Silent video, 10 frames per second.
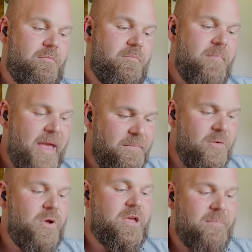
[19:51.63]
maybe
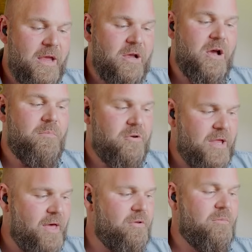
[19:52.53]
we can make a gumbo
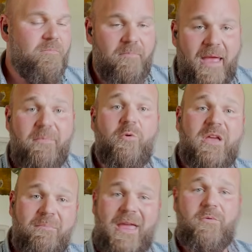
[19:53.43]
together. Maybe we
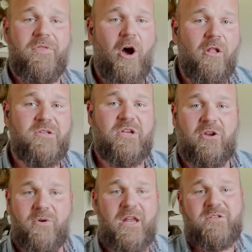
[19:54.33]
can make it with all his
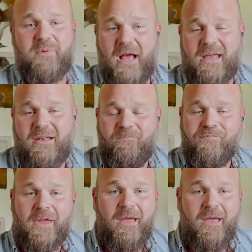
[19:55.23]
ingredients, but I can